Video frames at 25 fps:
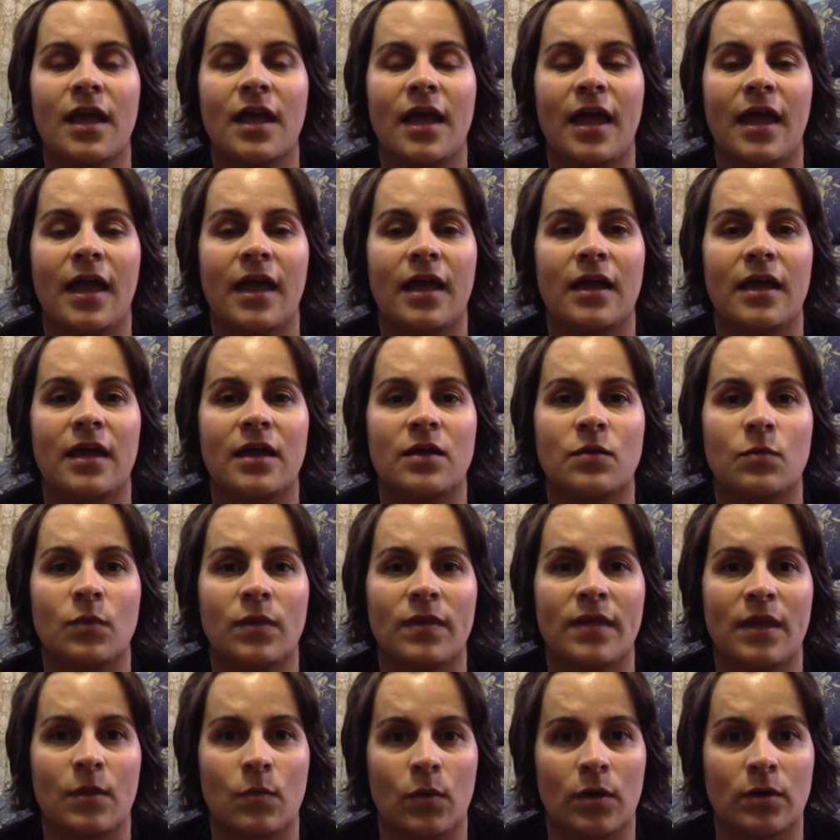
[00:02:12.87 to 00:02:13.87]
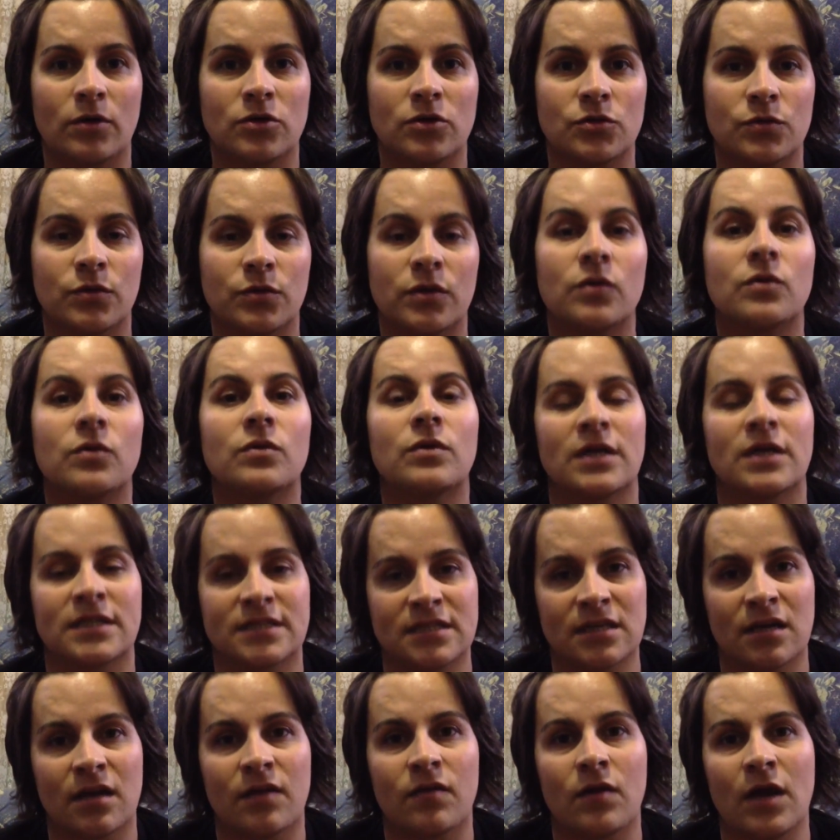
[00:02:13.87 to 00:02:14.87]
and when they want to do it,
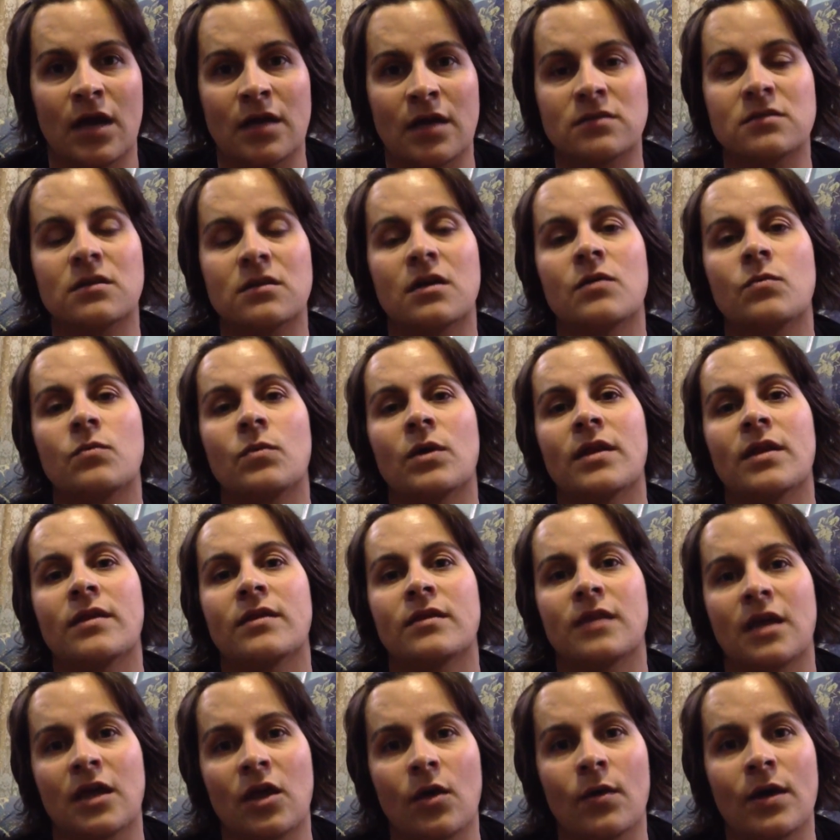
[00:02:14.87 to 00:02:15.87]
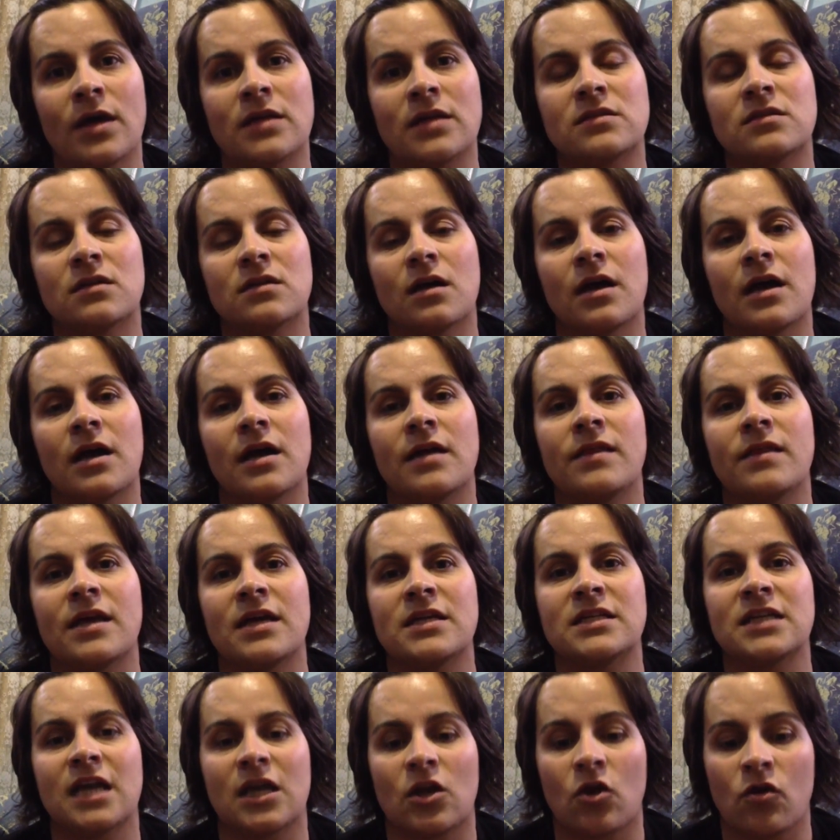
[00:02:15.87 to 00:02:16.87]
it's another outside one. They go outside,
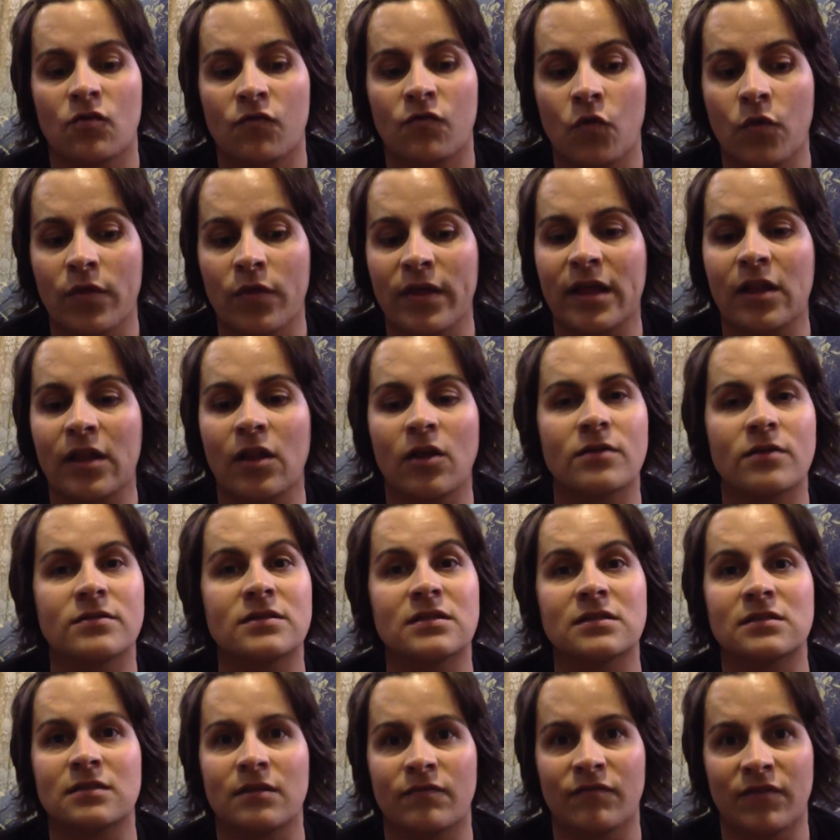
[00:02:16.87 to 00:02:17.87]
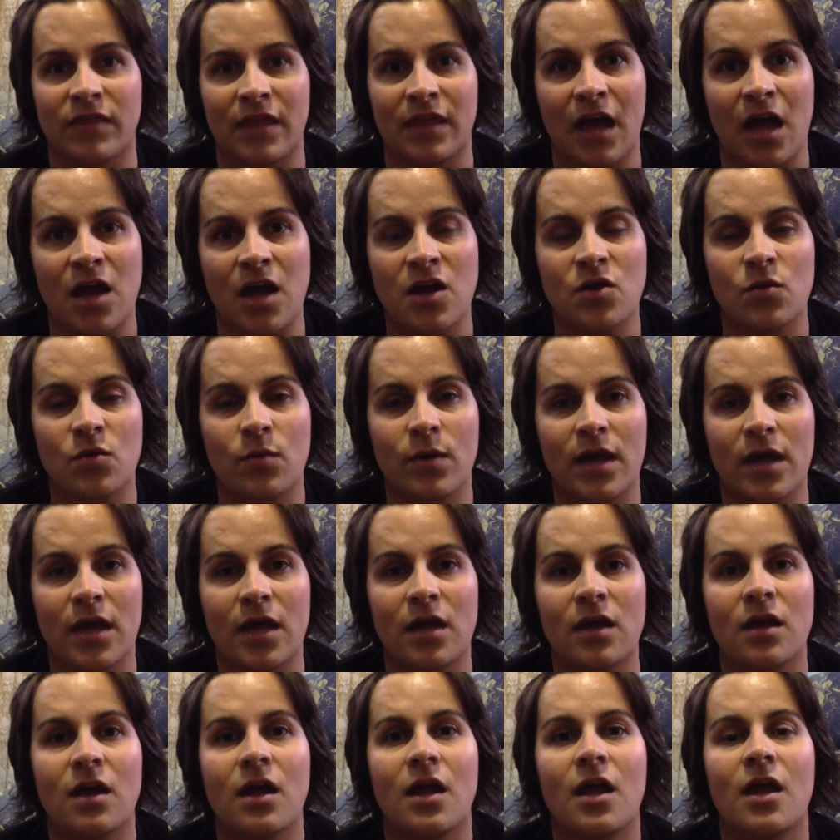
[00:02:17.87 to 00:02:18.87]
they take off all their clothes except for their
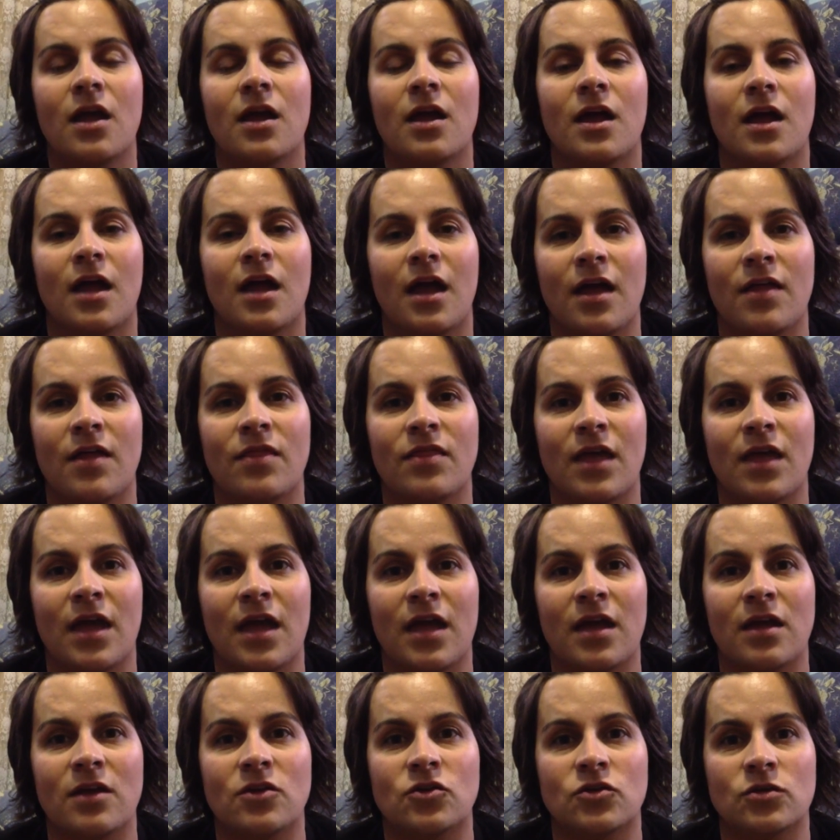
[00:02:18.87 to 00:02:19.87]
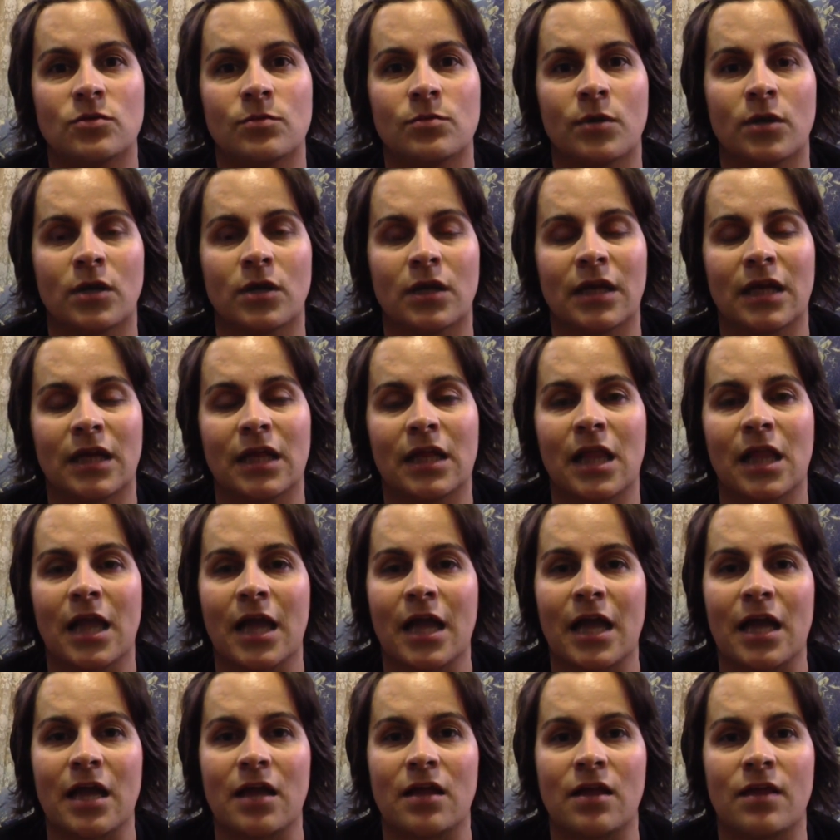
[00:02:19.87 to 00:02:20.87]
underwear, and they do modelling
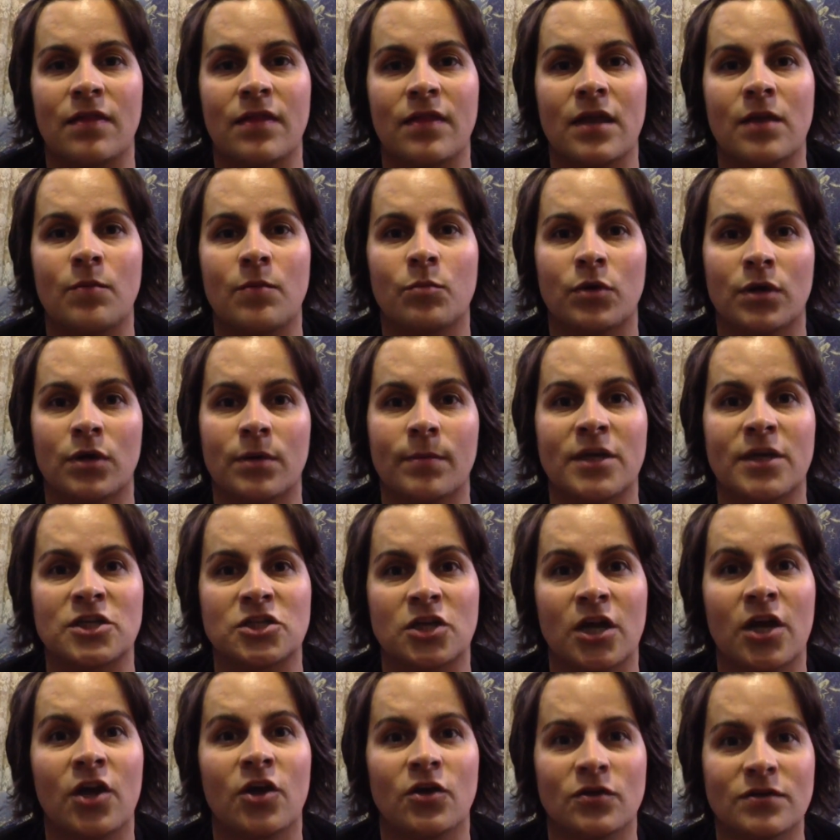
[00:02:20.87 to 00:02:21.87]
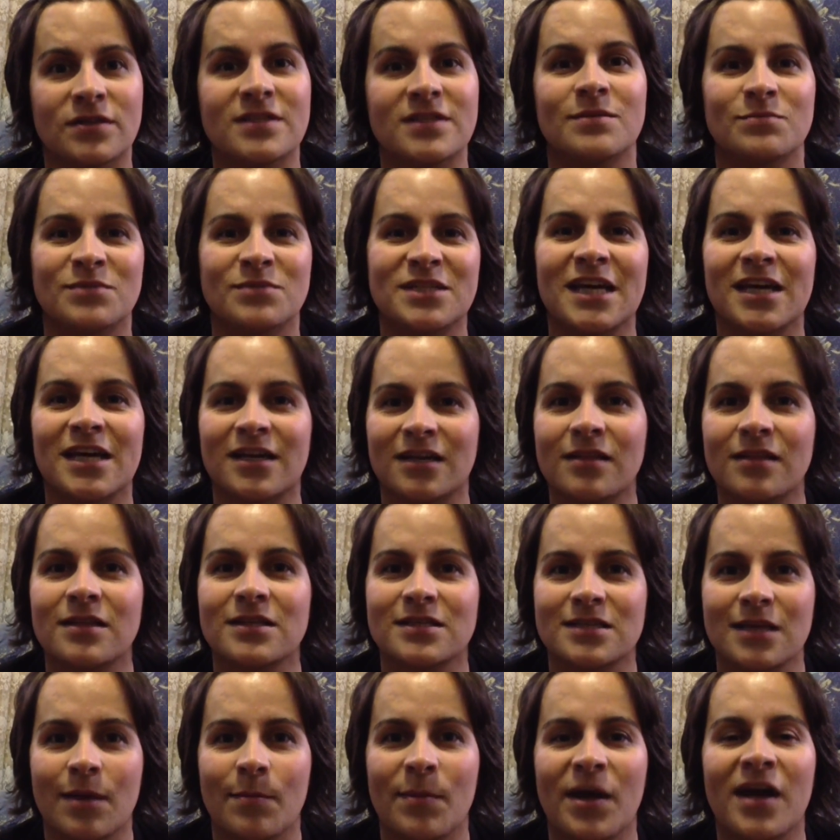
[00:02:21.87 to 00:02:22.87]
clay, and then pretty much I hose them down in the
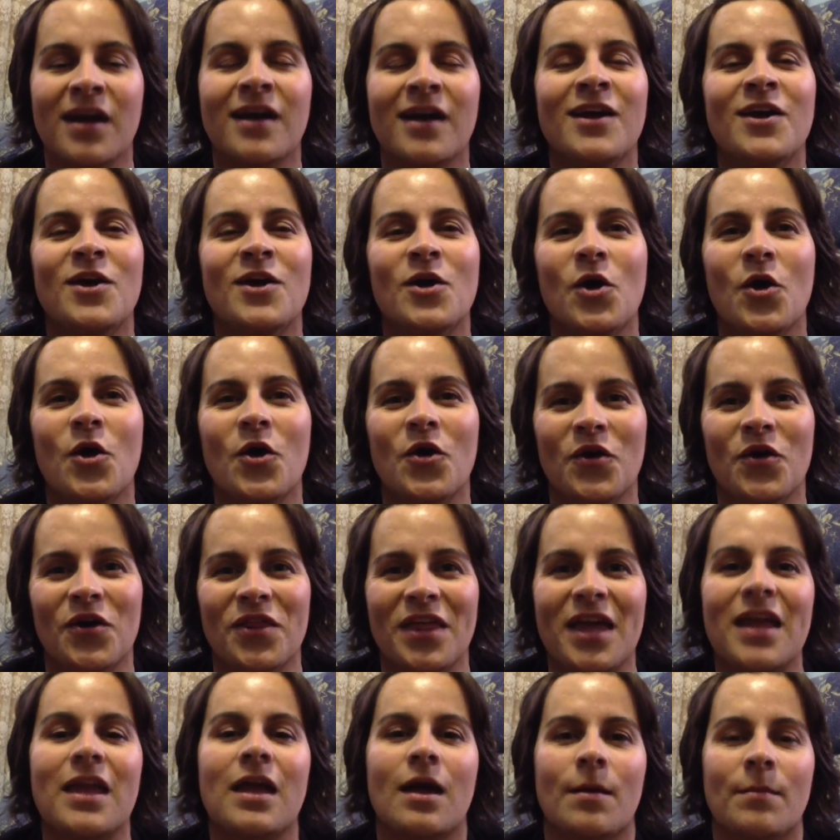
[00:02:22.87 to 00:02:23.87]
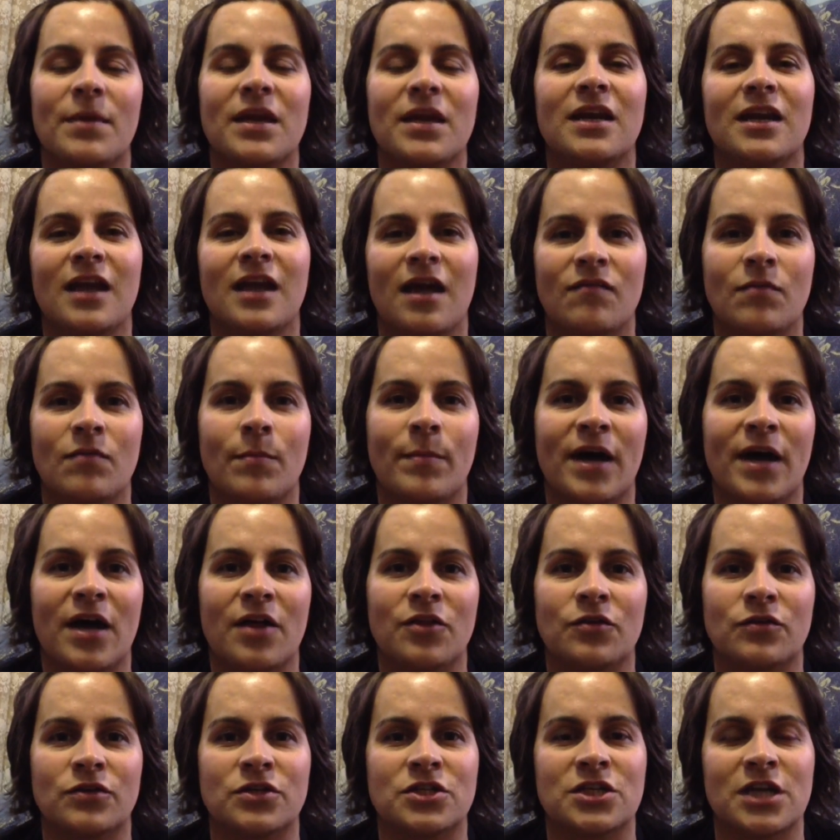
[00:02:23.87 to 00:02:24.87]
summer, or they come in and have a
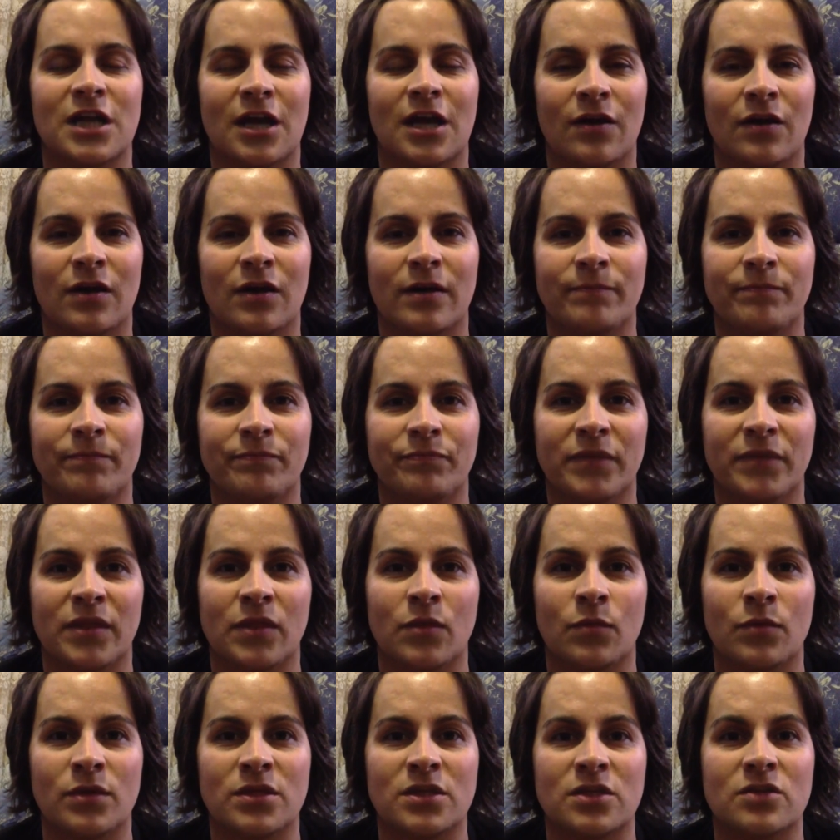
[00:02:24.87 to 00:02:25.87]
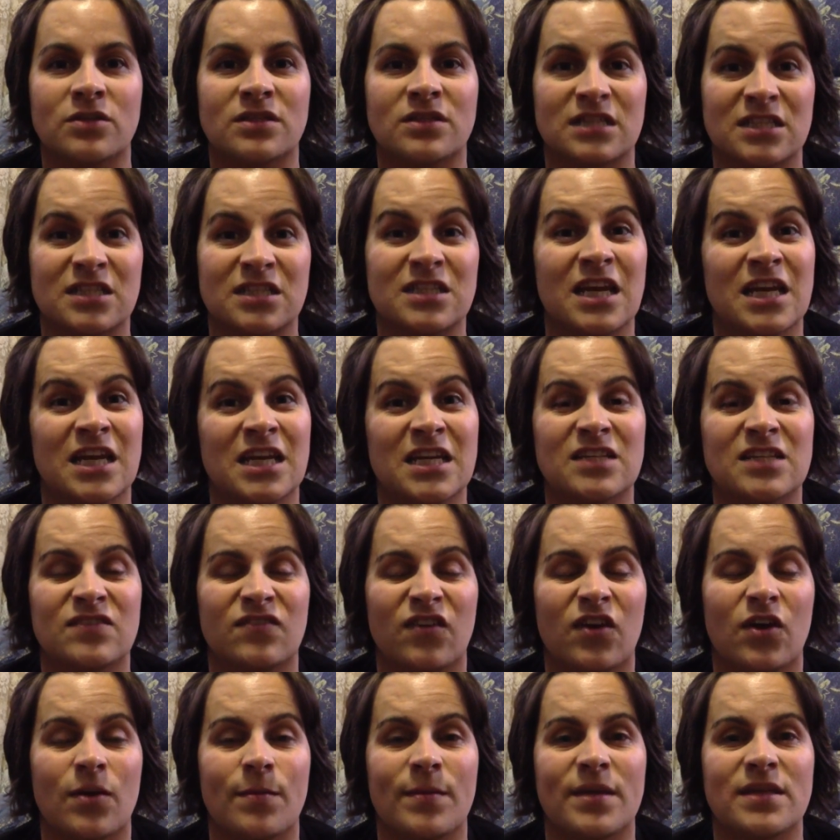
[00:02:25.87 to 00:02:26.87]
bath or a shower in the winter because it is
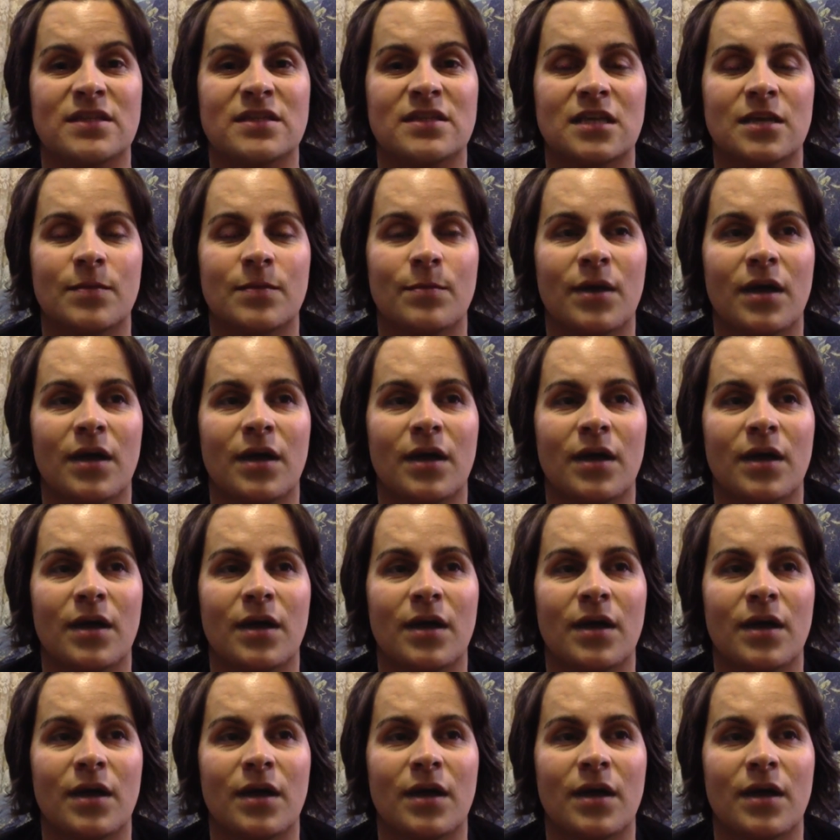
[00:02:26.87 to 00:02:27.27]
very messy.